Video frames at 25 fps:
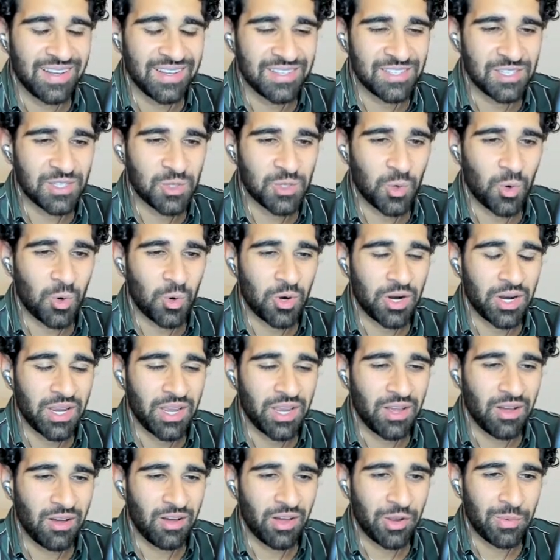
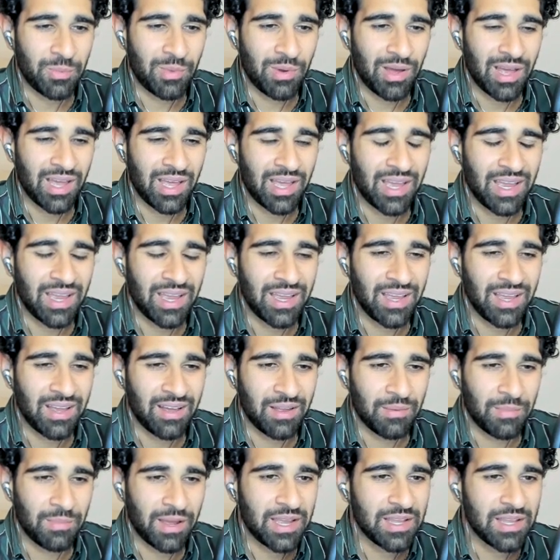story on my
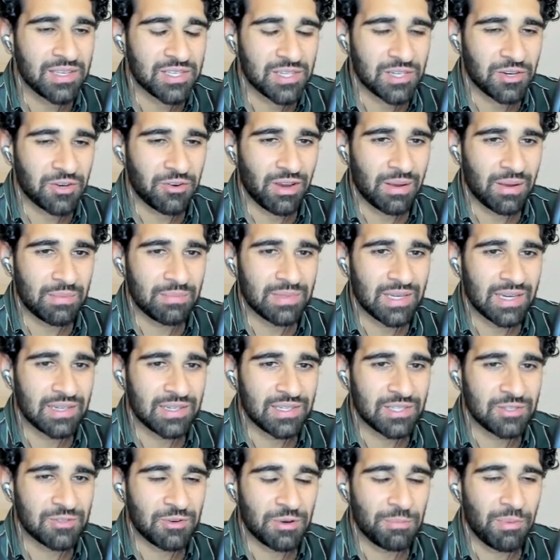Instagram,
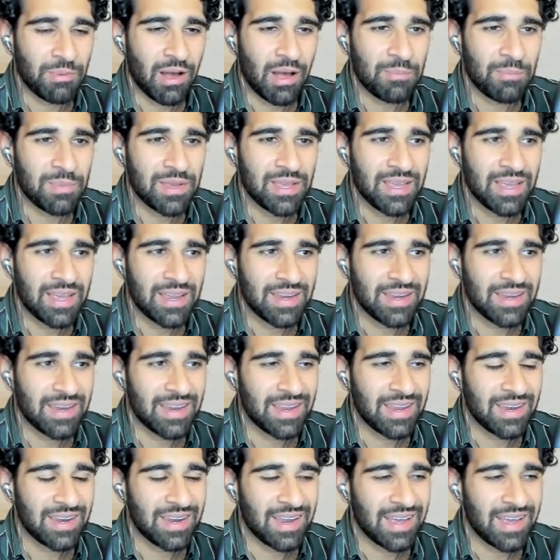Dentistry Poppy,
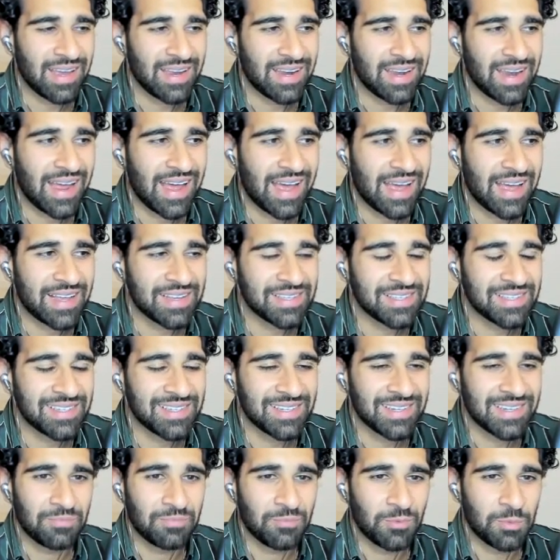and I had
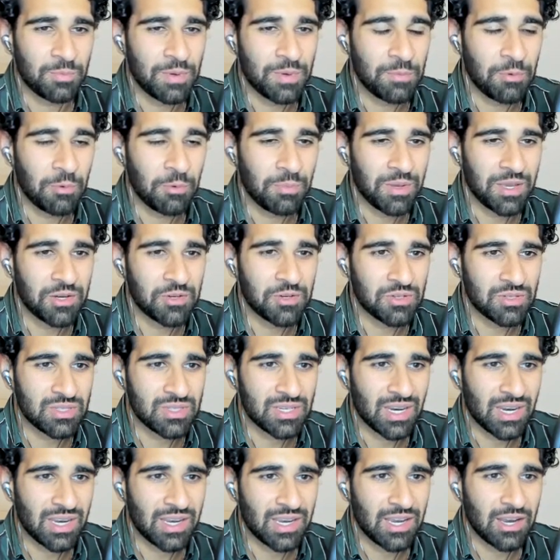asked, would people be
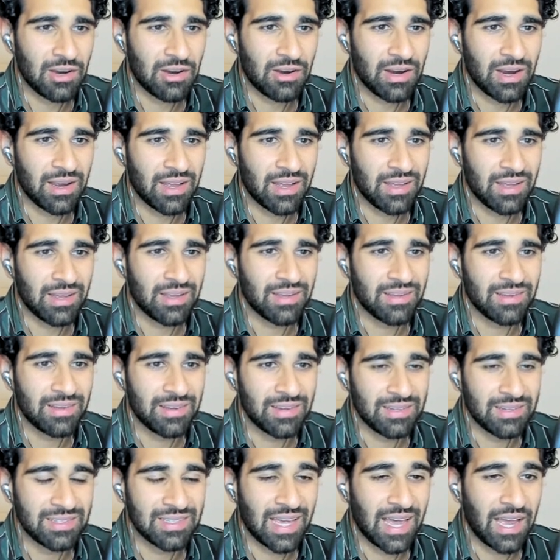interested in hearing an
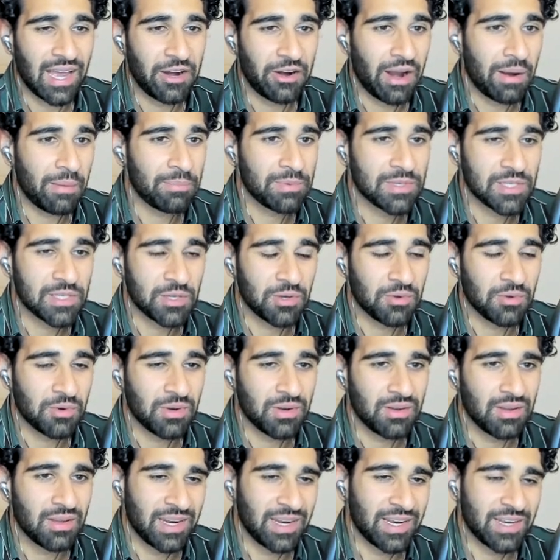entire
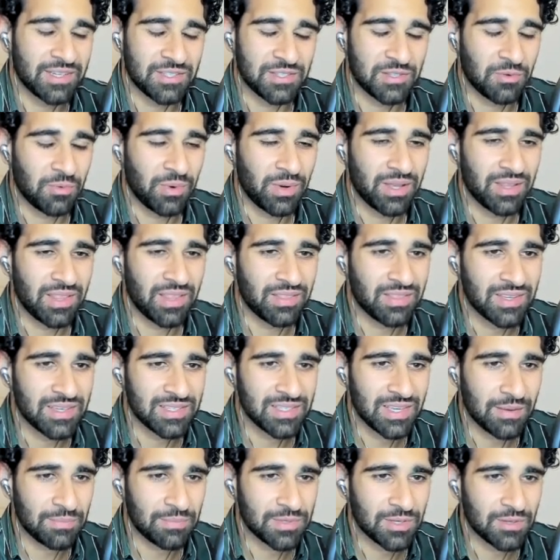episode? And I guess the way that
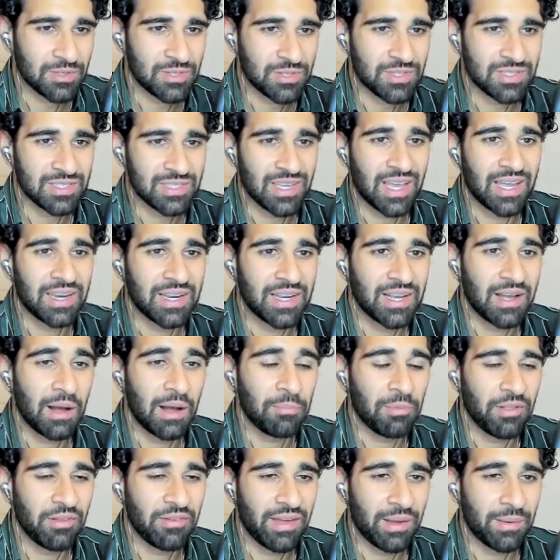these episodes are designed, a
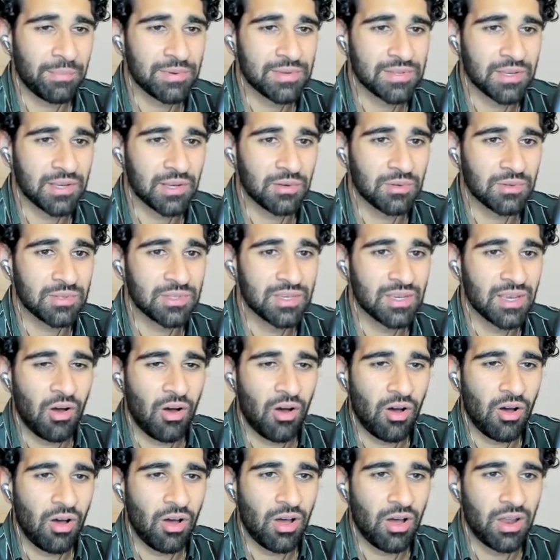couple of episodes
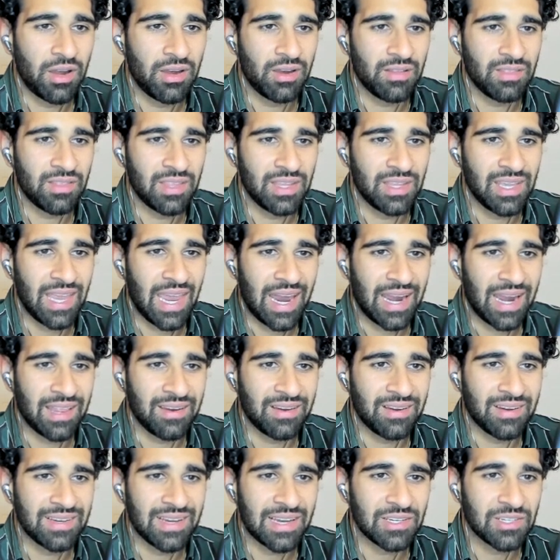on the
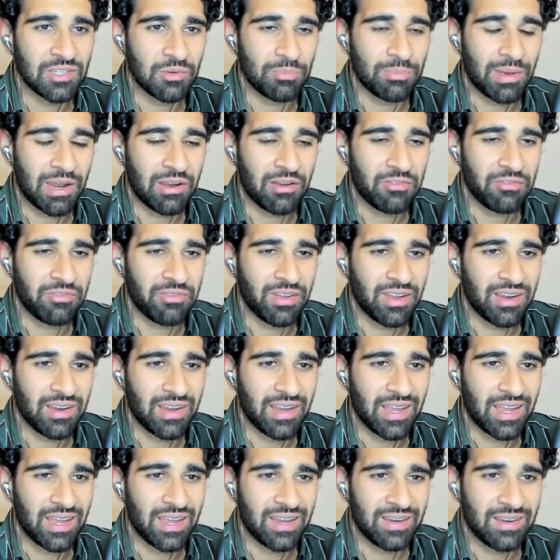Canada Dental Benefit,
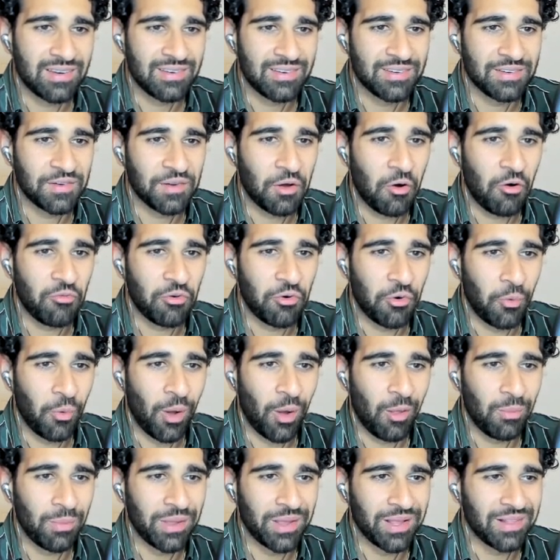and
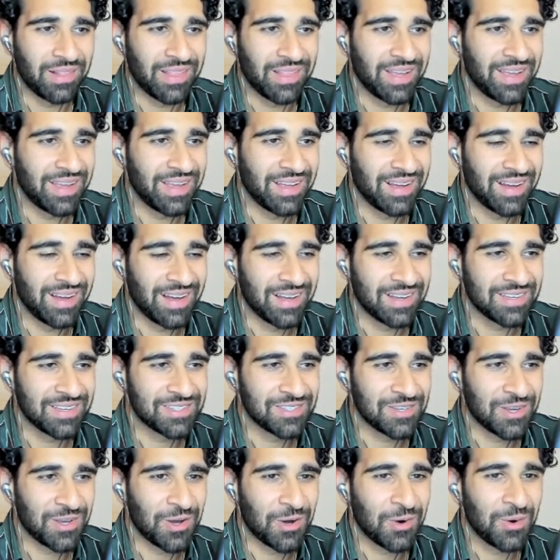overwhelmingly
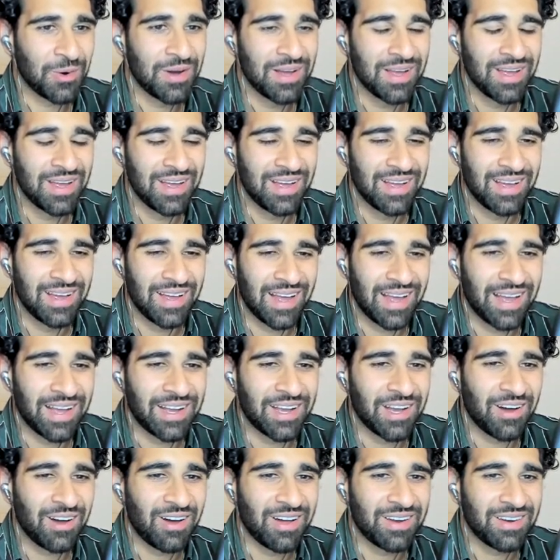so I
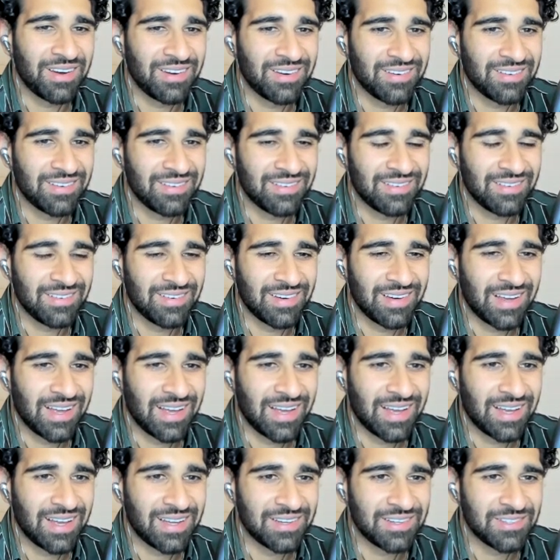got
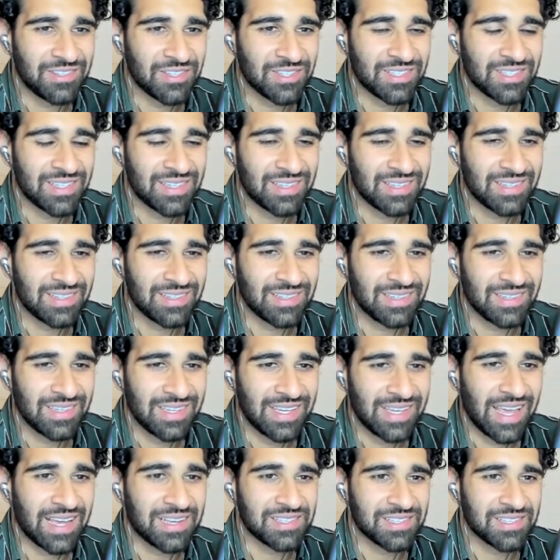just
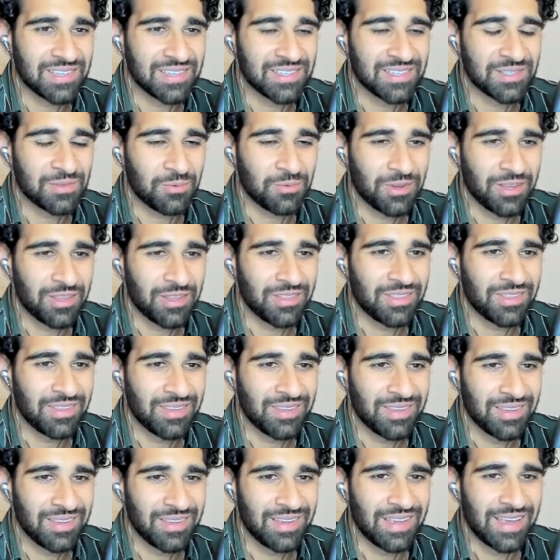yeses with
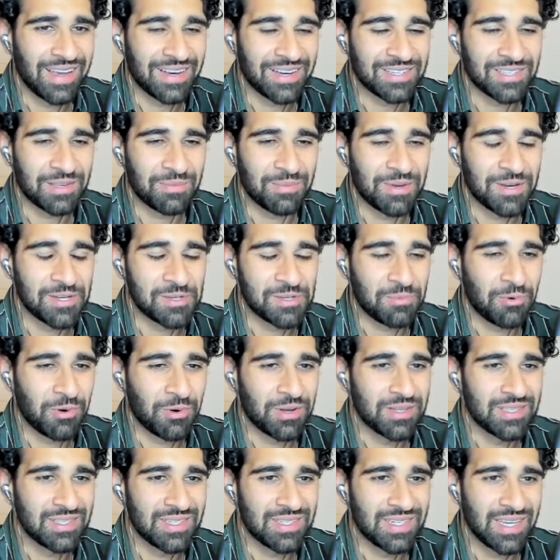exclamation
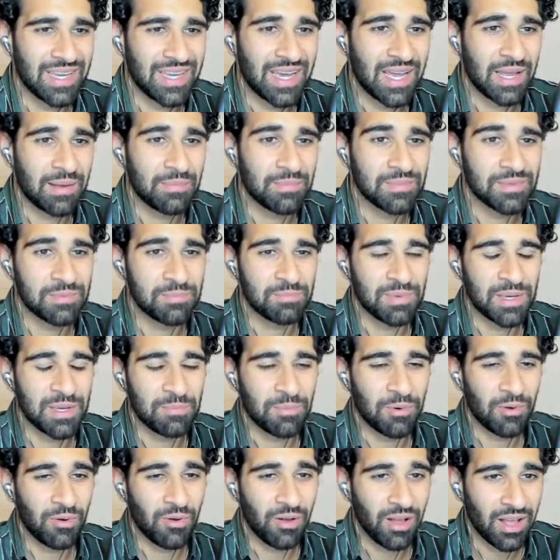points, DMs,
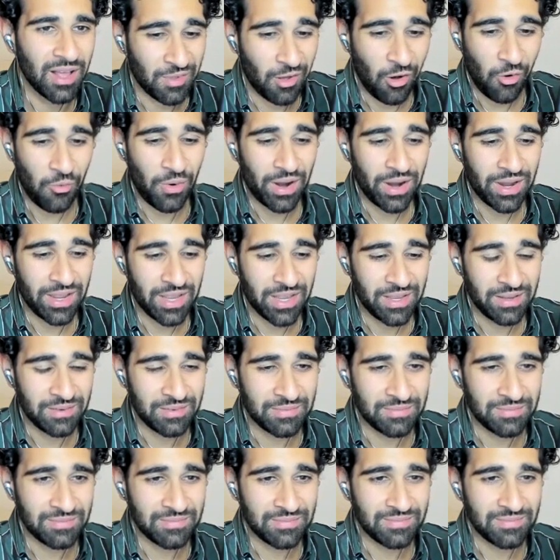people
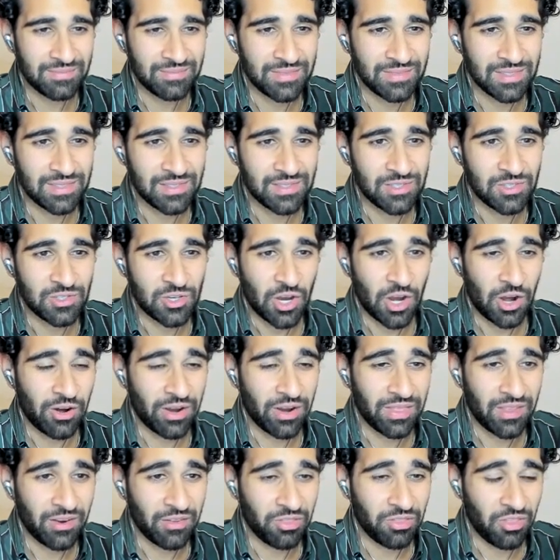already
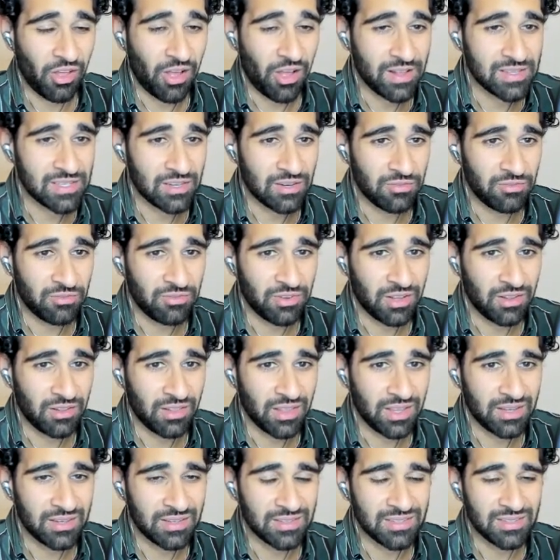sharing their thoughts and
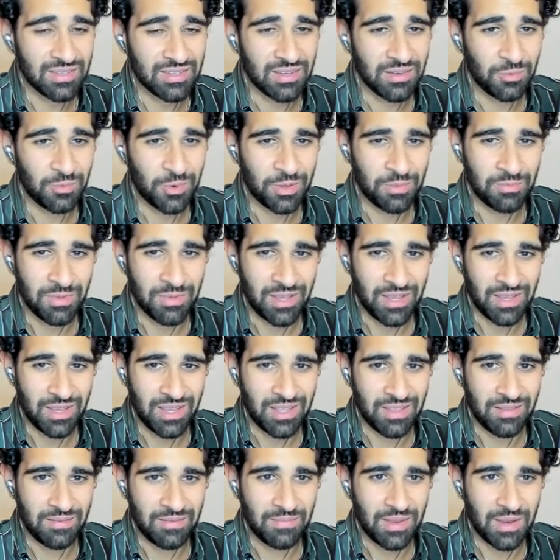feelings with me
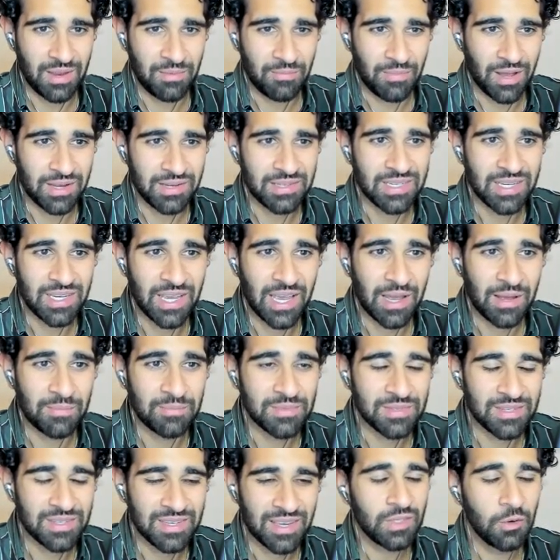in my DMs,